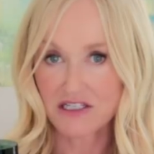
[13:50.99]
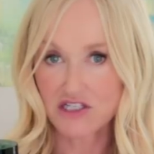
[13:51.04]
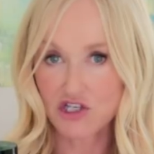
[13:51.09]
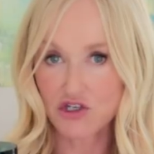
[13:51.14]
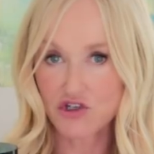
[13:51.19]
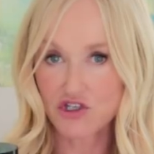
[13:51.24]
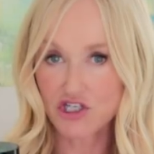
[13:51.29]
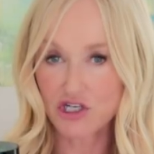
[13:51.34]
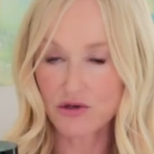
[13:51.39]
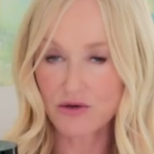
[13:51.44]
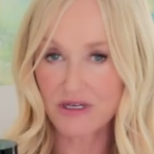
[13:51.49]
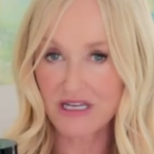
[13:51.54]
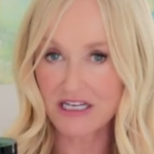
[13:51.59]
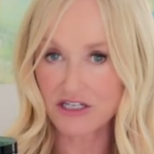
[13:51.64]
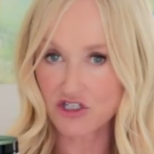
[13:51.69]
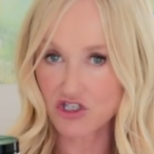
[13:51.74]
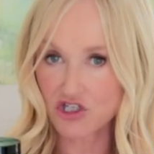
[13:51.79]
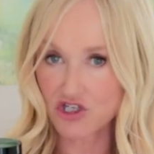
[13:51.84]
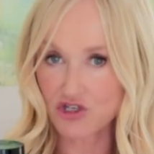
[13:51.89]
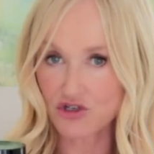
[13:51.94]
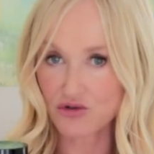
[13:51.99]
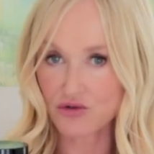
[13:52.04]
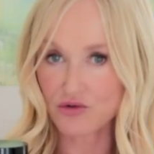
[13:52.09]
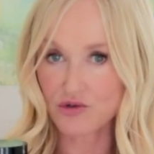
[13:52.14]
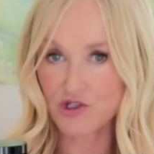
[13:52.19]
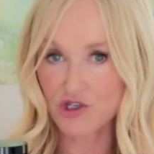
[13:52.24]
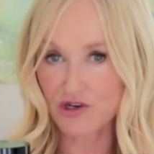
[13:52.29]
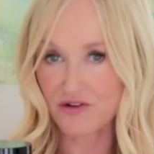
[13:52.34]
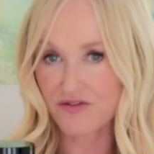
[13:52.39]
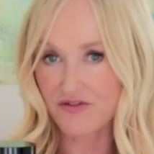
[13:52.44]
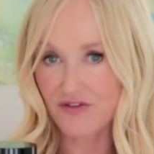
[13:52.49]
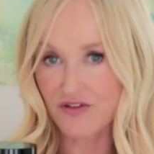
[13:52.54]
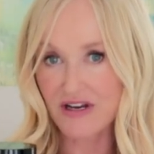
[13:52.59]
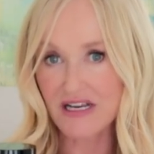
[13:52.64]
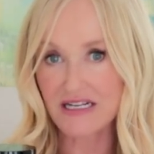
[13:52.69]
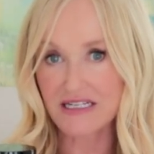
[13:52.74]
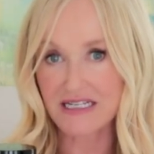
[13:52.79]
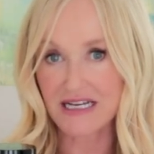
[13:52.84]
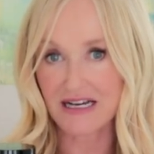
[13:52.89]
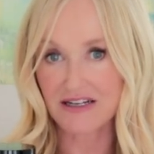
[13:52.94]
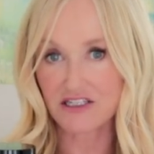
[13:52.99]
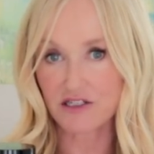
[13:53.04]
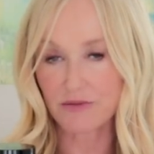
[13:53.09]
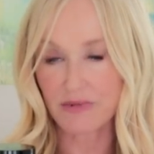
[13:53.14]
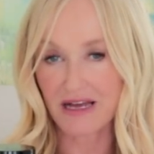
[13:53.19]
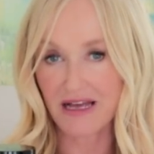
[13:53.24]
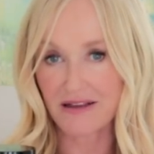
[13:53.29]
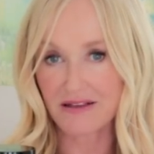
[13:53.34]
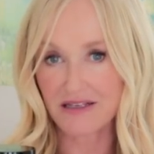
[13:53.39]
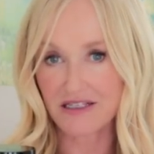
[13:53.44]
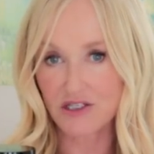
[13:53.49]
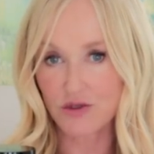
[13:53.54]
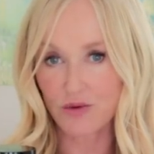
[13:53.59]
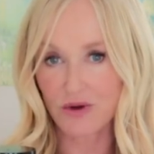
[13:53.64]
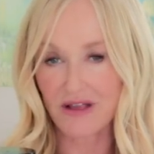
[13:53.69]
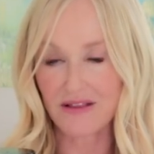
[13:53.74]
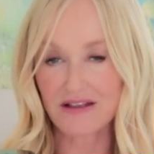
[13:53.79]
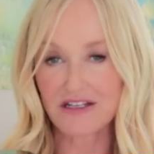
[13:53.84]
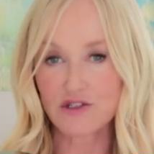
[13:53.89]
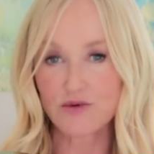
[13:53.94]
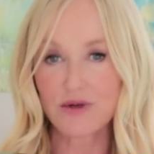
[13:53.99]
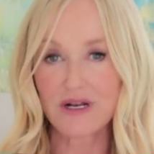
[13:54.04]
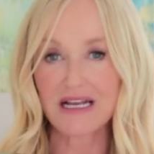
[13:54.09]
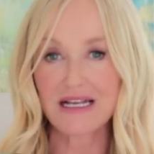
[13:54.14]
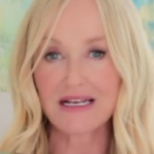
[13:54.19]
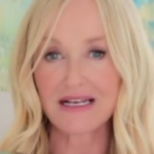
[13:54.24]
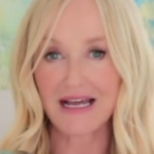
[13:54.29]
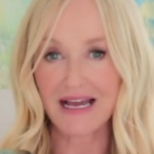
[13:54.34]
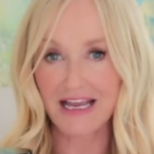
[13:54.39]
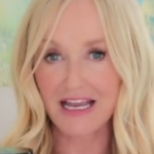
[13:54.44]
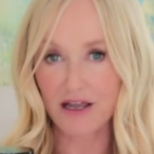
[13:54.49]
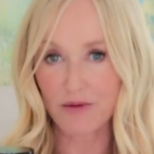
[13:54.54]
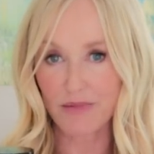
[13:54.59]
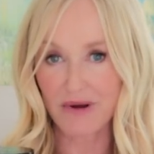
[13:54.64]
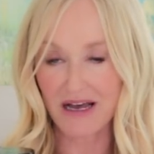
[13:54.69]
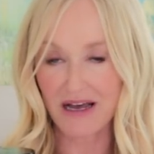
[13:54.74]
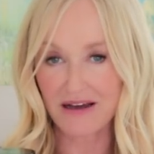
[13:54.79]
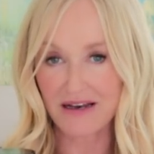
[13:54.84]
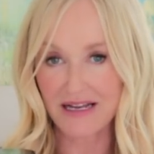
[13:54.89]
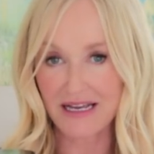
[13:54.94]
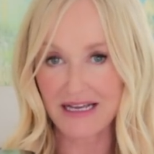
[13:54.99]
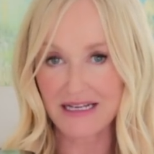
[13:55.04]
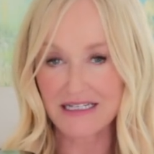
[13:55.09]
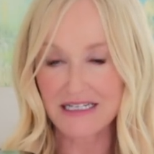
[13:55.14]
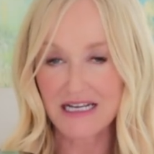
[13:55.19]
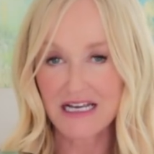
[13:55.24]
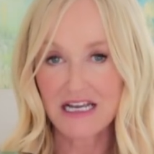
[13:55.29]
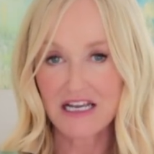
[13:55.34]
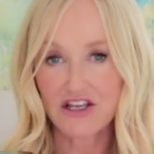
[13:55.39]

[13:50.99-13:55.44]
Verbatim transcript: so don't get too sort of freaked out about this one. That's what I like about it.